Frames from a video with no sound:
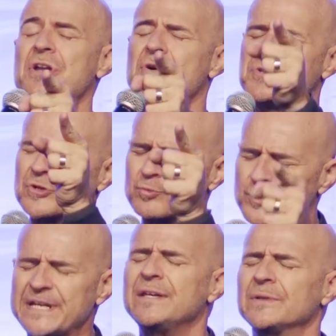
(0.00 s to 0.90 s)
know you're
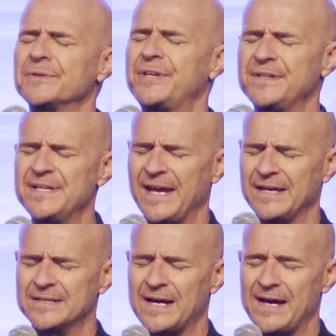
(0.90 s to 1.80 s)
real
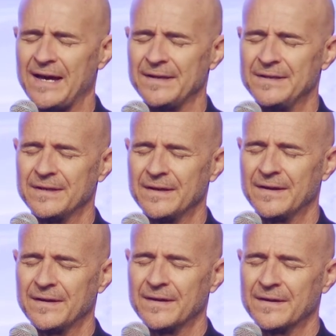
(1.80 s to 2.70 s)
today, God.
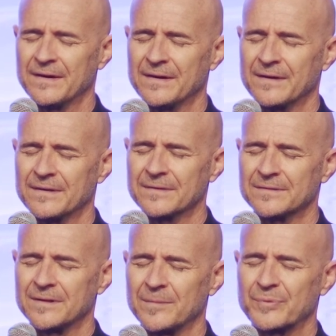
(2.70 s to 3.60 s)

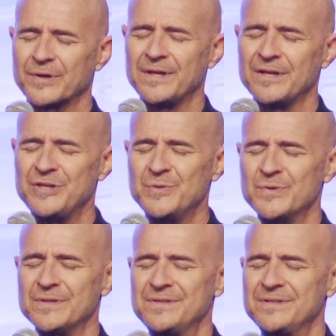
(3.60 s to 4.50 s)
I pray that you
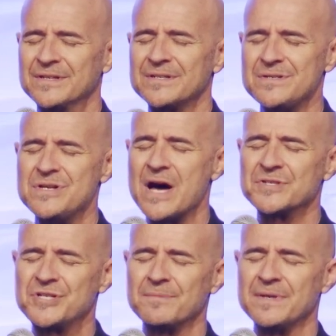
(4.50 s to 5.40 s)
would
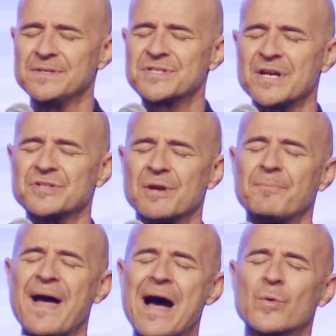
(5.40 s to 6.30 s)
nudge them in such a
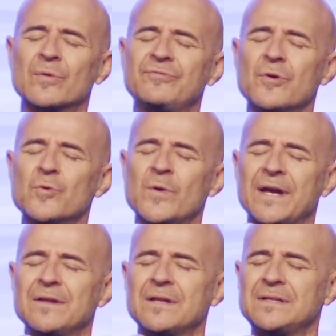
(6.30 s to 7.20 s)
powerful
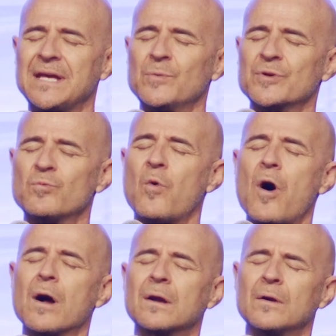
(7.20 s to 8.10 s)
way that they would
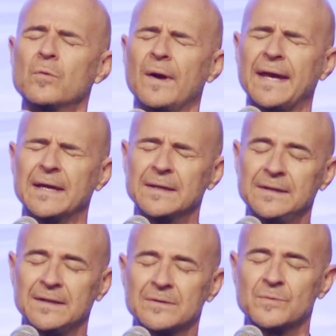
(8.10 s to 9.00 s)
walk away
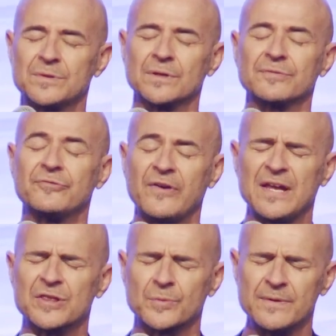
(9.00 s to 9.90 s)
again with their
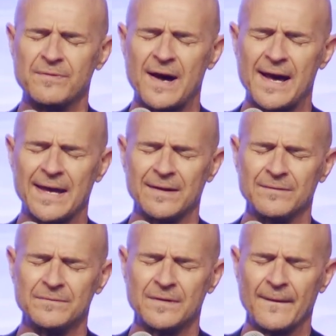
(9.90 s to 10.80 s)
faith
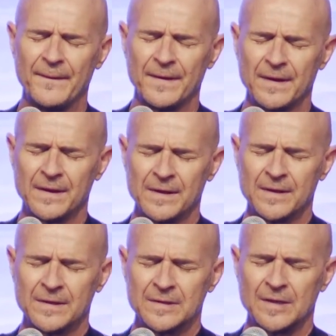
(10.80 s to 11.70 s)
revived.
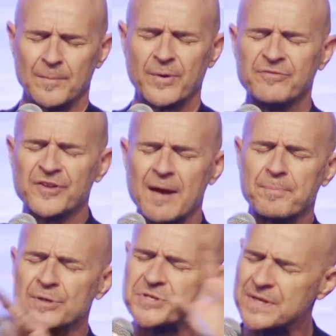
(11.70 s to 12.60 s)
I pray for that
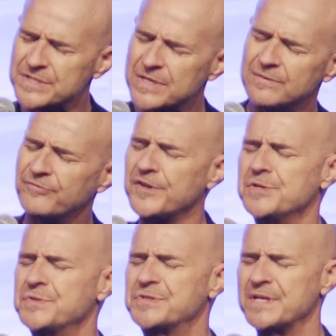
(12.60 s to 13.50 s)
person that's
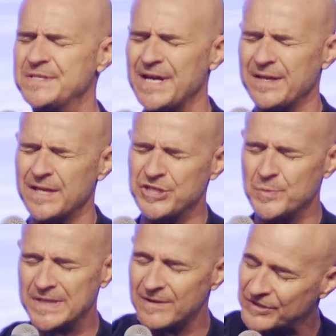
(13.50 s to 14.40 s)
confused today that
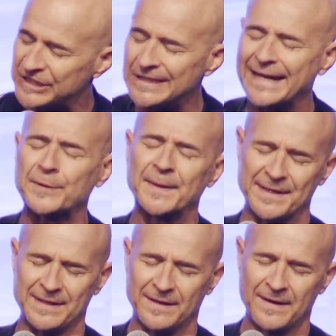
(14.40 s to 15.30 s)
you would give
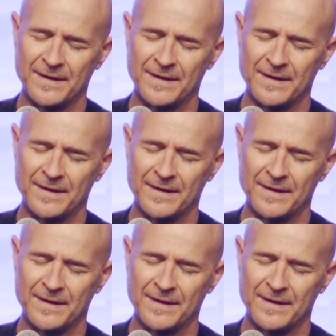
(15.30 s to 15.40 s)
clarity.